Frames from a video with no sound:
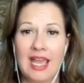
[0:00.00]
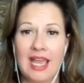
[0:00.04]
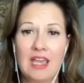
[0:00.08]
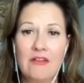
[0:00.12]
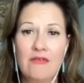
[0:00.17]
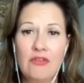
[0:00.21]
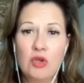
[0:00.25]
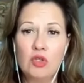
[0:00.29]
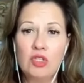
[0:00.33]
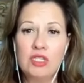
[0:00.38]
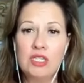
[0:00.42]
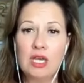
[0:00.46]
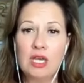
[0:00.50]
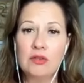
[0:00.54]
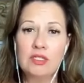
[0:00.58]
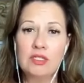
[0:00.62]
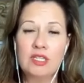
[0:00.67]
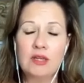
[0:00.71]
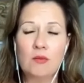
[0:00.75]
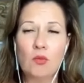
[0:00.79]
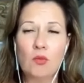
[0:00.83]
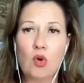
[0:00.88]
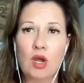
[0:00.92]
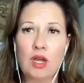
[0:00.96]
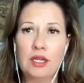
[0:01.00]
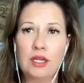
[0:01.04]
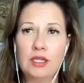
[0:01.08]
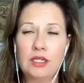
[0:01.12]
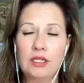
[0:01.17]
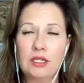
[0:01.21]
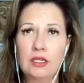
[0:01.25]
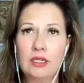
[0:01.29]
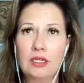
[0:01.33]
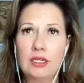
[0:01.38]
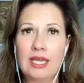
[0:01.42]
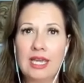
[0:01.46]
If you tell
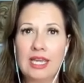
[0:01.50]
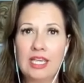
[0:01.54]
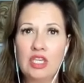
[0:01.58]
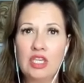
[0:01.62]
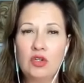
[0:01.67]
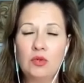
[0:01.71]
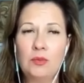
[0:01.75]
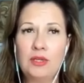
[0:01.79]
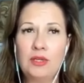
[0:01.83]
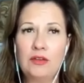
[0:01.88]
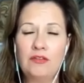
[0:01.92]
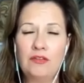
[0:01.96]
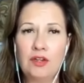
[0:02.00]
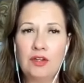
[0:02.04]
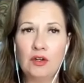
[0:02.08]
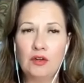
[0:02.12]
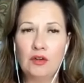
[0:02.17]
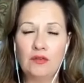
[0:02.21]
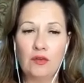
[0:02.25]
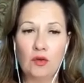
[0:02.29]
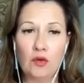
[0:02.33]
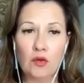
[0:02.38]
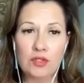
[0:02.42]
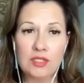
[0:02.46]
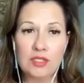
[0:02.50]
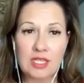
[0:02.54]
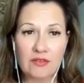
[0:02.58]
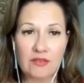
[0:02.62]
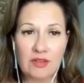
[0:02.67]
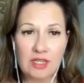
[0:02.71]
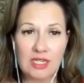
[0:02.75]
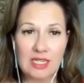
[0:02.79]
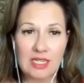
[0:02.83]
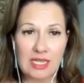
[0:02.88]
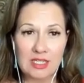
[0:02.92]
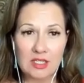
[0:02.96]
someone, can you be fearful
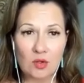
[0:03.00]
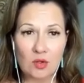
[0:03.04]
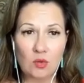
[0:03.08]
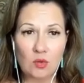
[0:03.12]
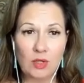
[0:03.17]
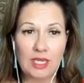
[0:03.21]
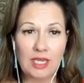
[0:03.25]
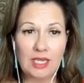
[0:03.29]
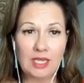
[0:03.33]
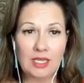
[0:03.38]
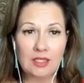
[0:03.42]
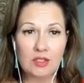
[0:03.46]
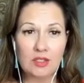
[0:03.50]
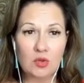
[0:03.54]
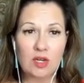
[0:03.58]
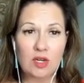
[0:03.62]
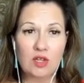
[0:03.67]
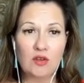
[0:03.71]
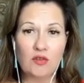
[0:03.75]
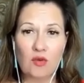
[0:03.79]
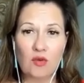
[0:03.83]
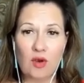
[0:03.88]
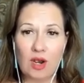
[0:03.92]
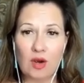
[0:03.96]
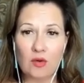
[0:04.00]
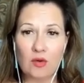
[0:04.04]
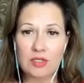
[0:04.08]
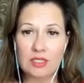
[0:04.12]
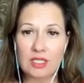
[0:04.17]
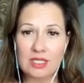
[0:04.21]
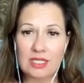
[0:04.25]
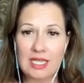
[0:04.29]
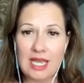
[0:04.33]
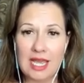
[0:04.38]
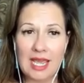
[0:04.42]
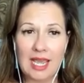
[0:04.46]
7 days a week, 24 hours
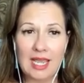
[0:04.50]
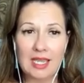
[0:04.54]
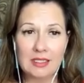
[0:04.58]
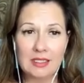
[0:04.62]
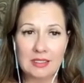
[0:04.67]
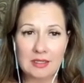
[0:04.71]
a day?